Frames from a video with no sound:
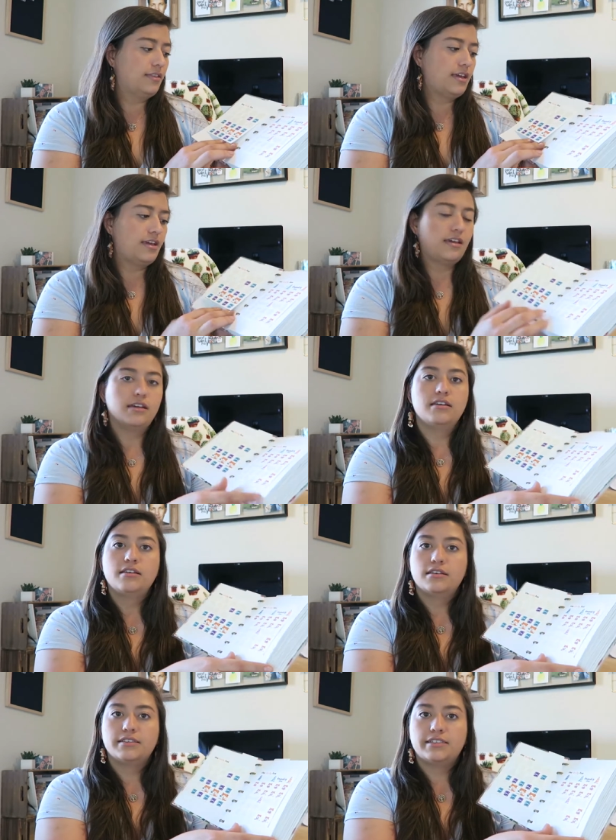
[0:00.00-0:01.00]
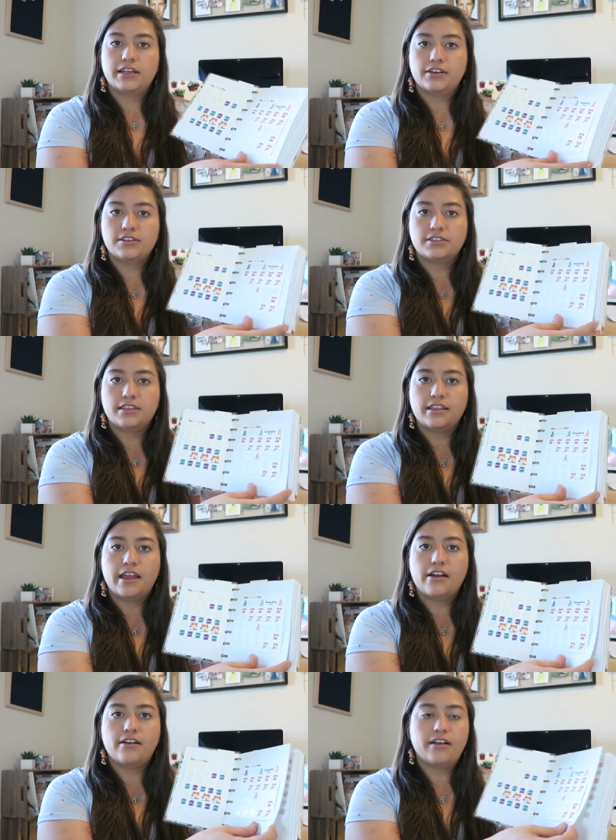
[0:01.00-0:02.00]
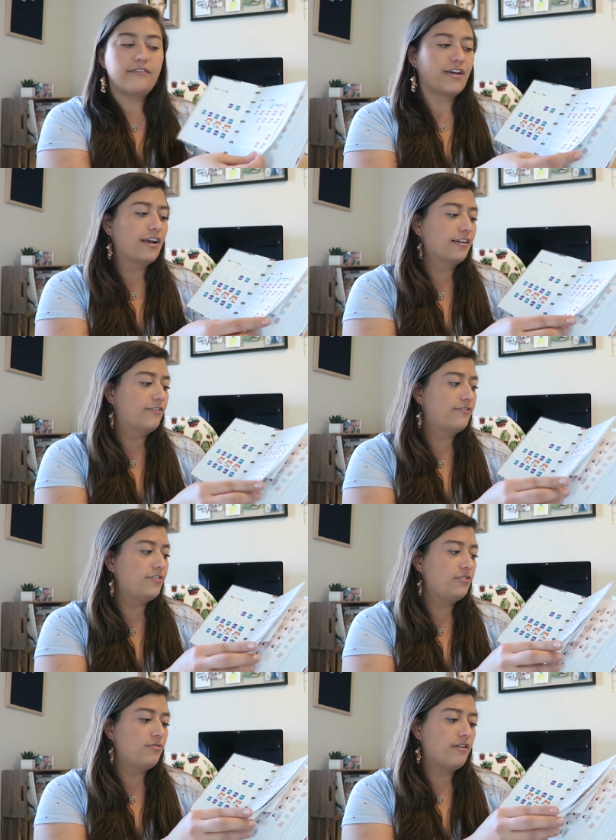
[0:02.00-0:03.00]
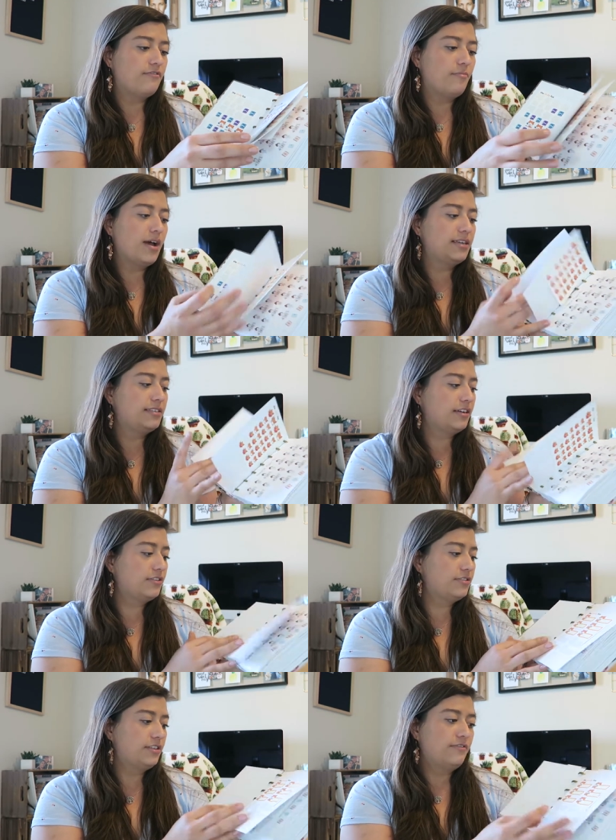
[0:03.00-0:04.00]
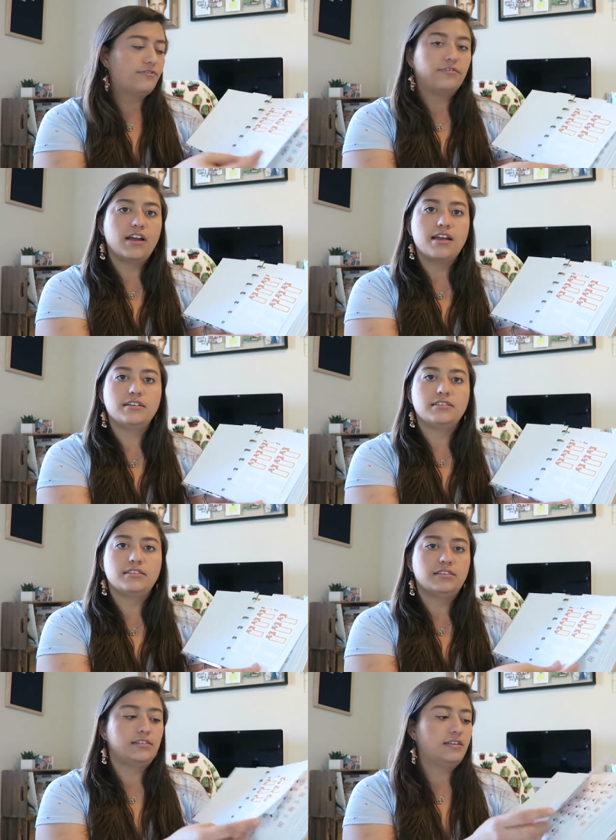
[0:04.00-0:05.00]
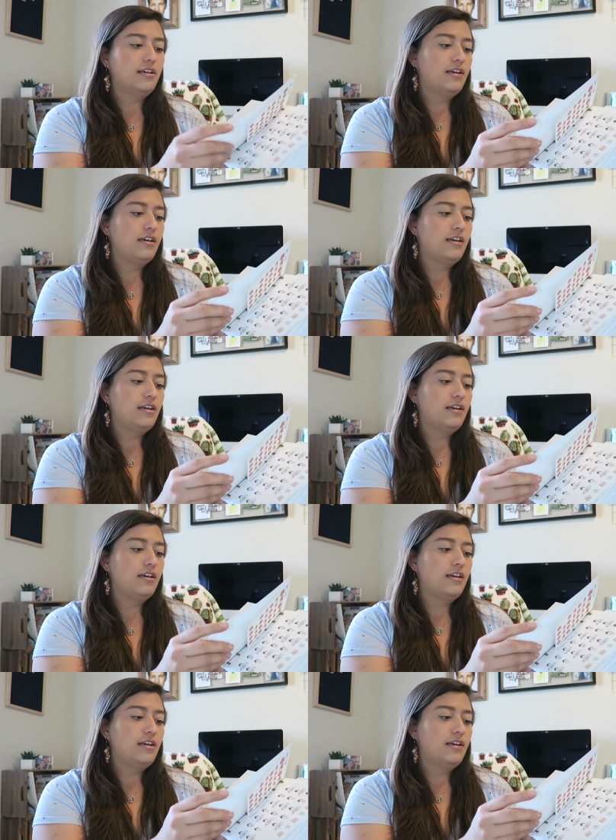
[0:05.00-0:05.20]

the stickers in there. I've got a few of my stickers in the front.